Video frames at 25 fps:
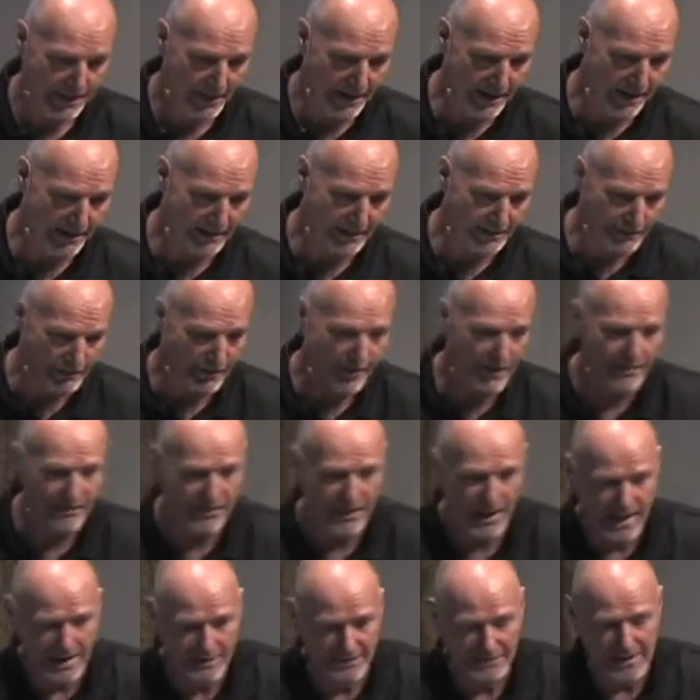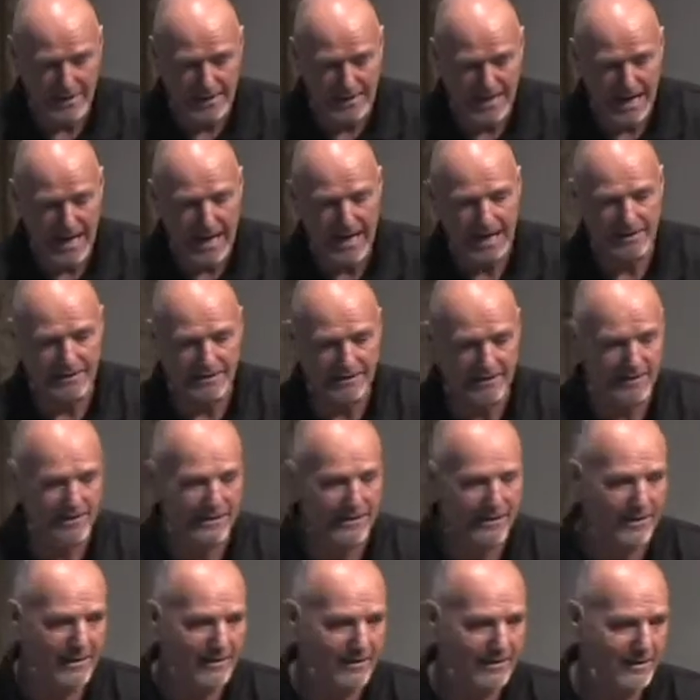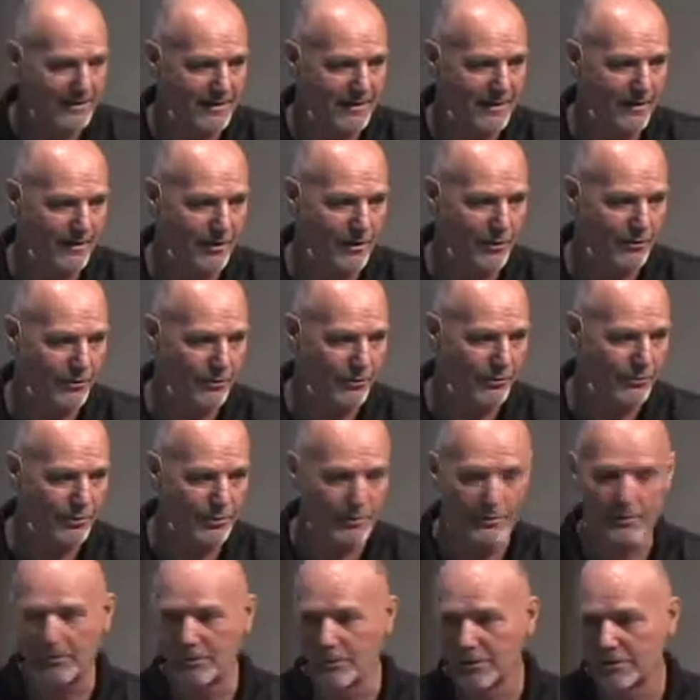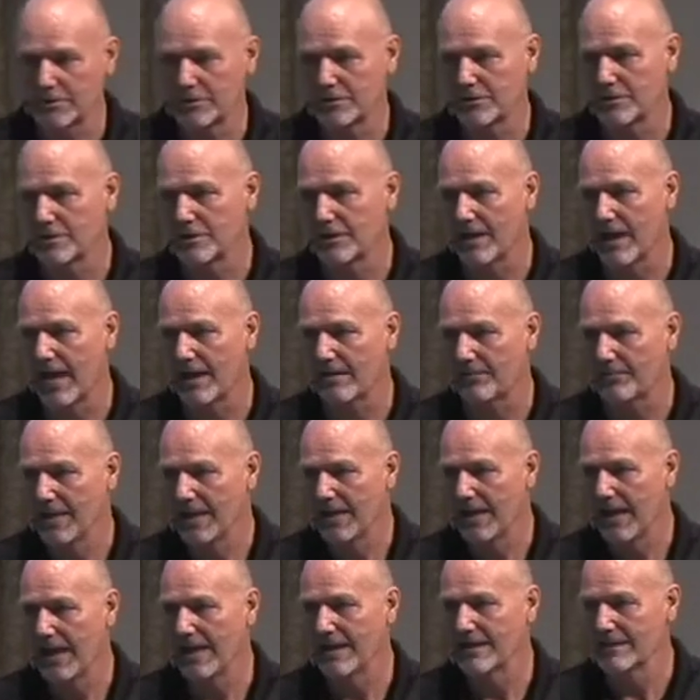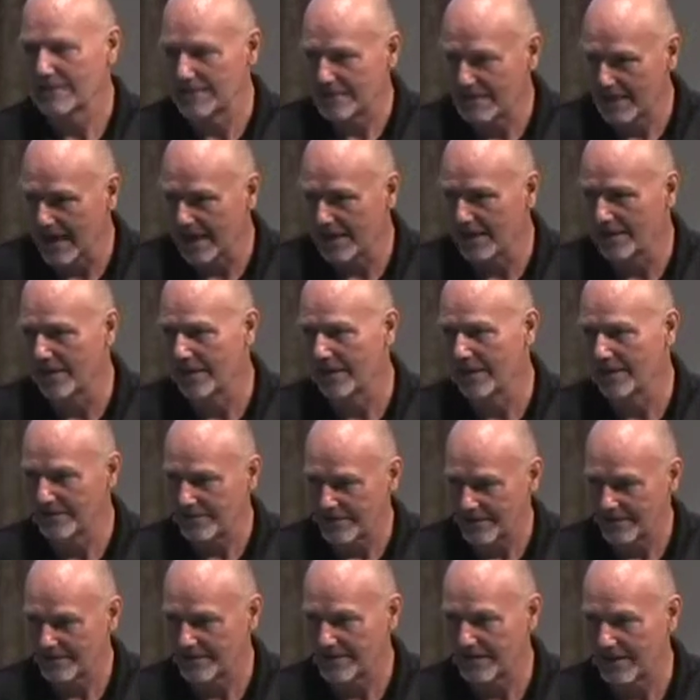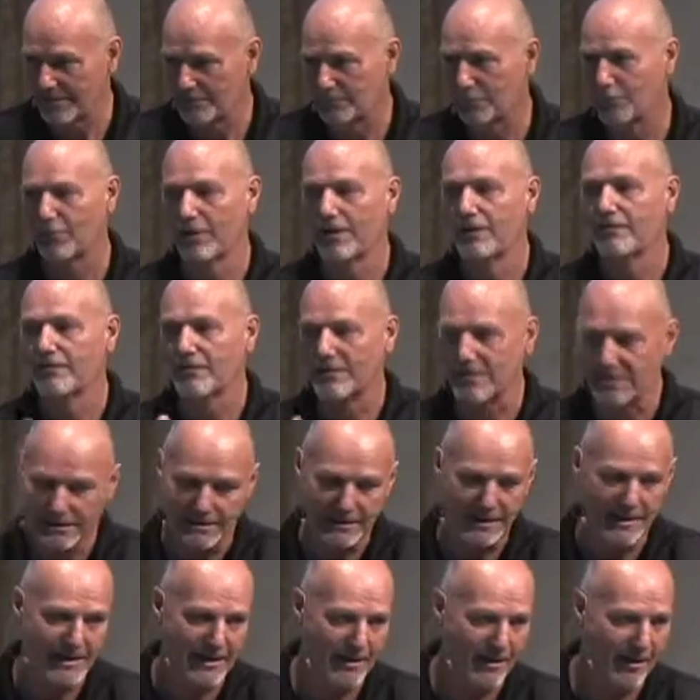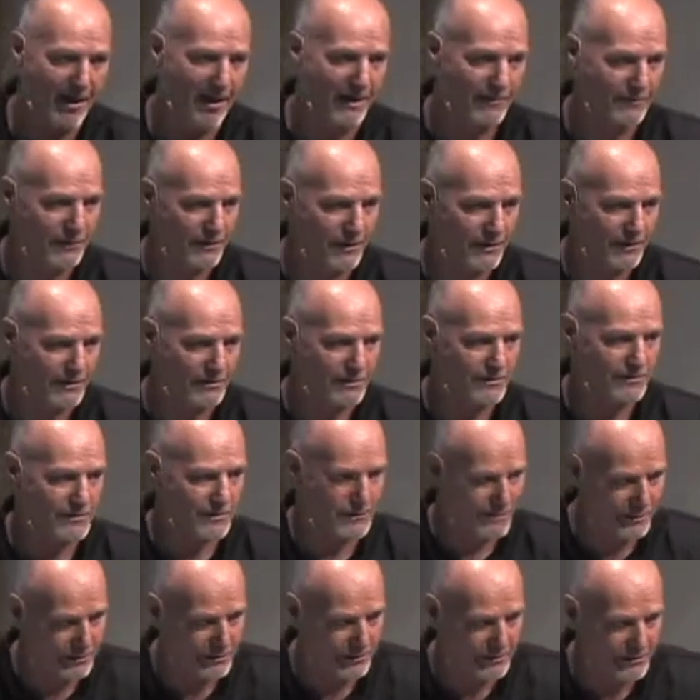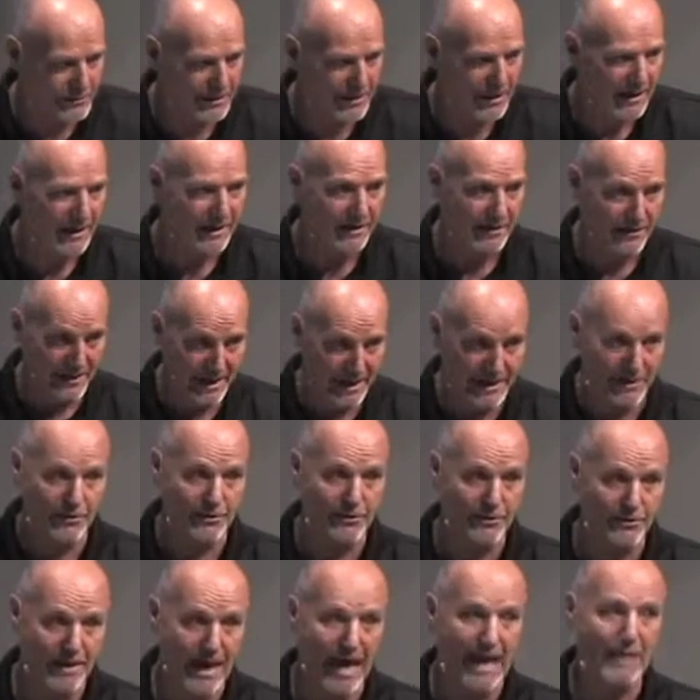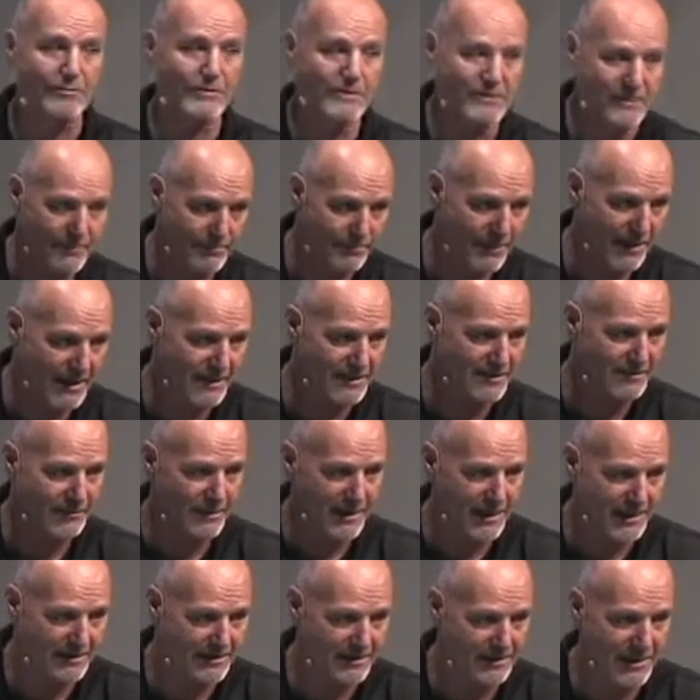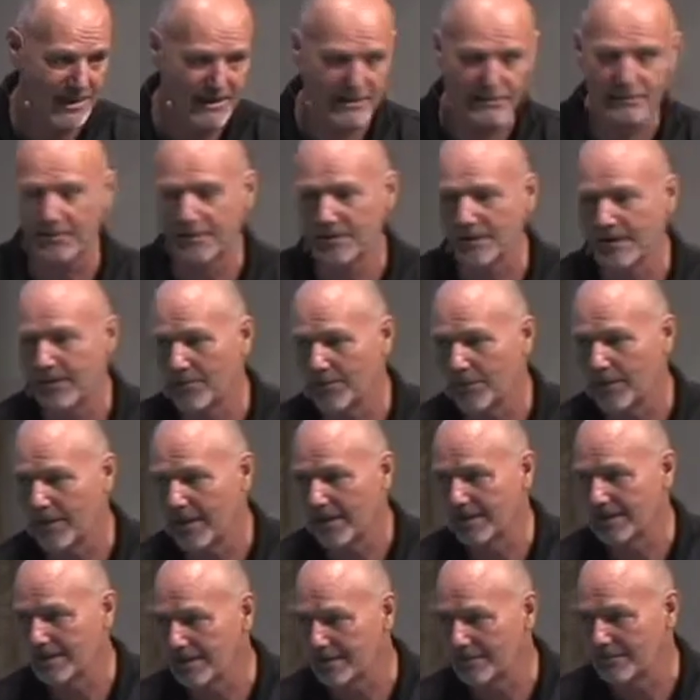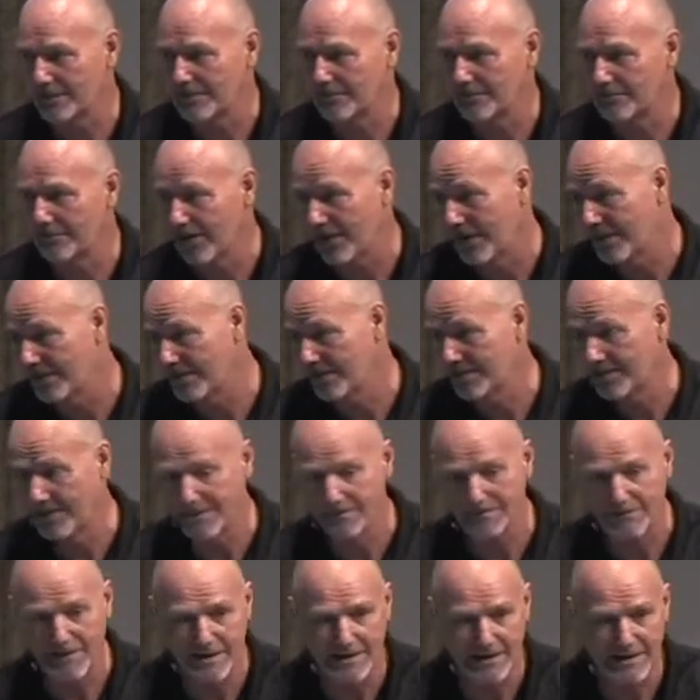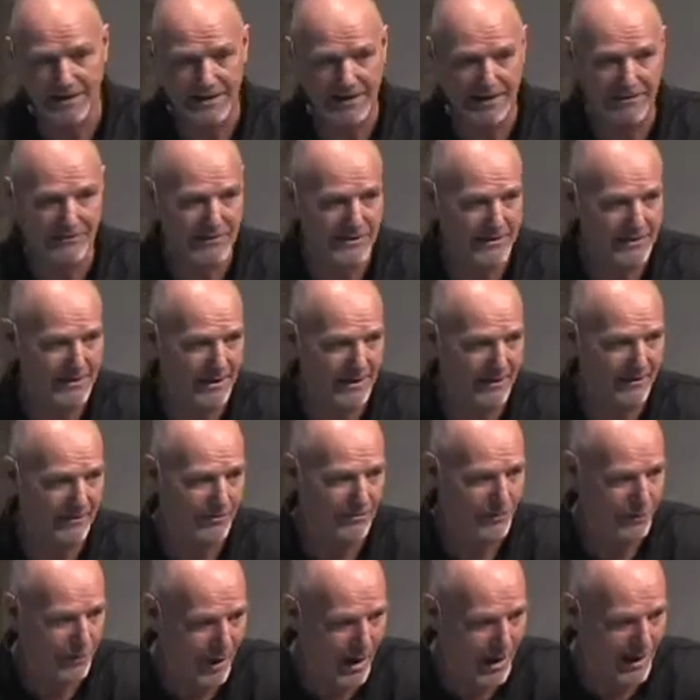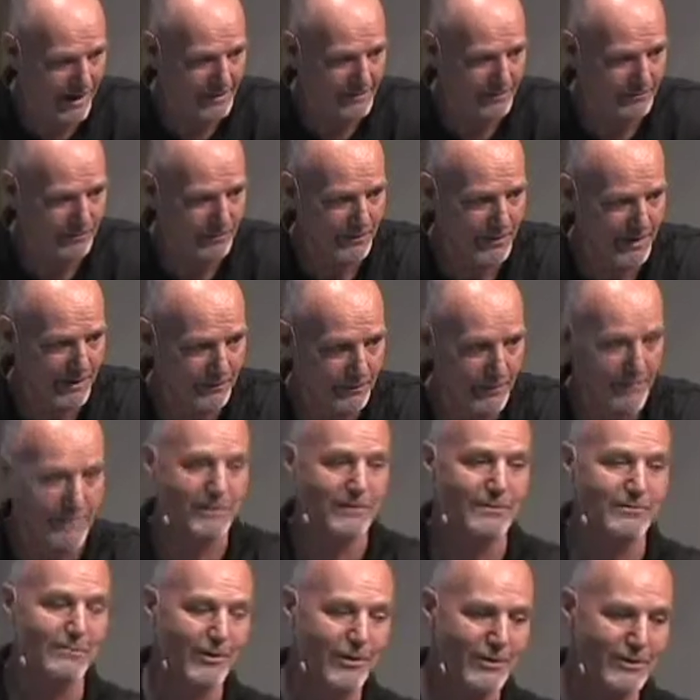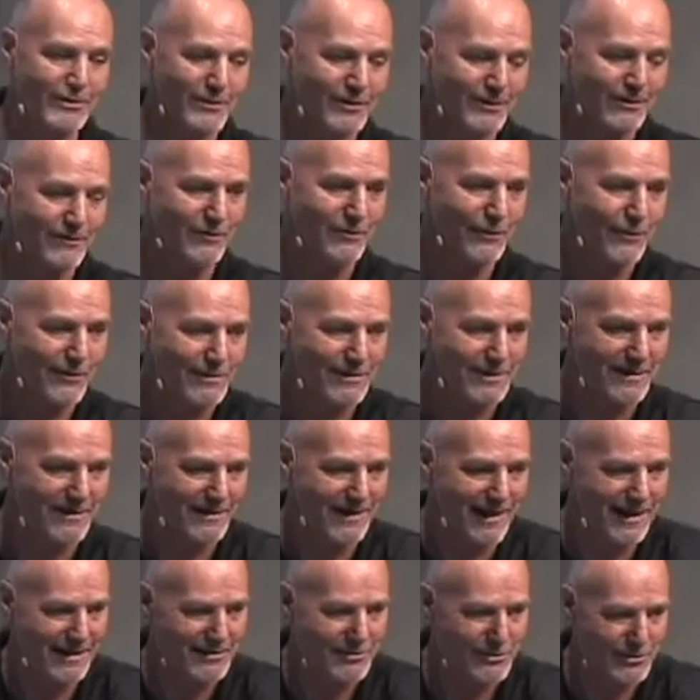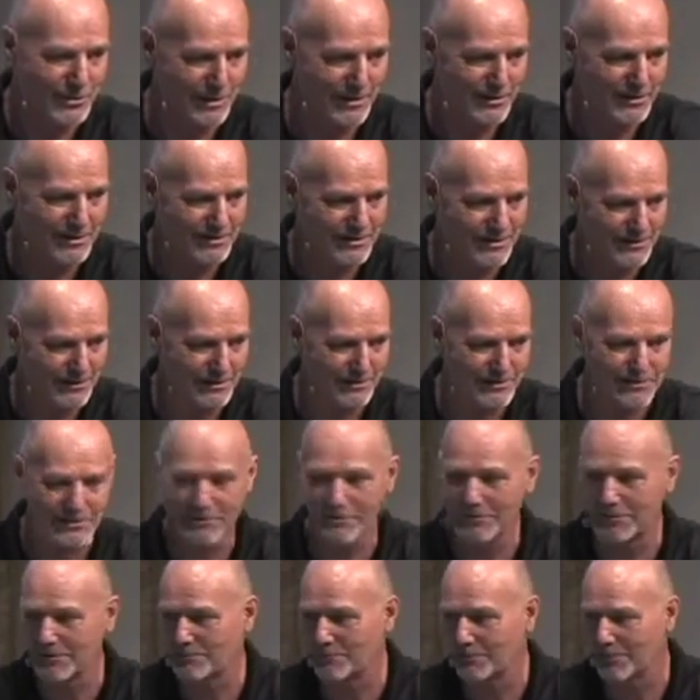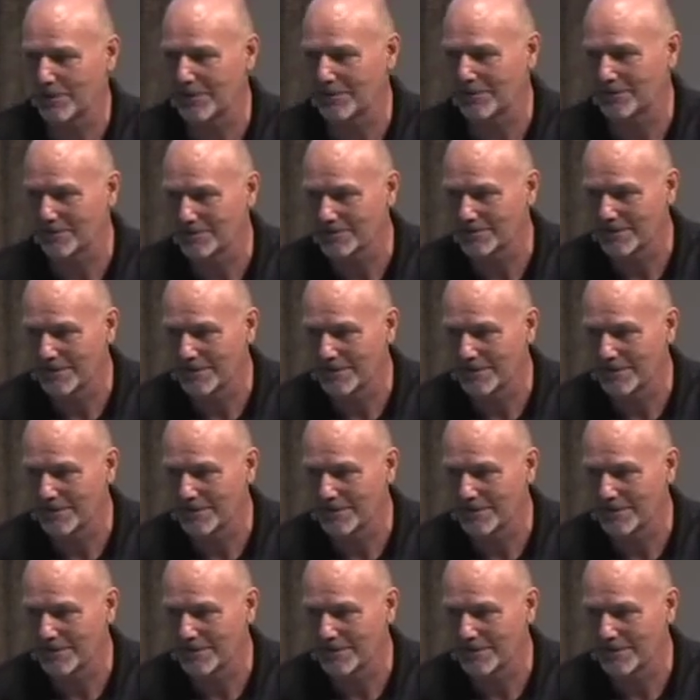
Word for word: uh, the ribeye they got at the, at the uh, local butcher shop had a sign on it that said previously offered to Zeus they knew that was the best meat, and that's what they bought. It didn't bother them. They didn't give it a second thought. But to most of the folks in that church, their Jewish brothers,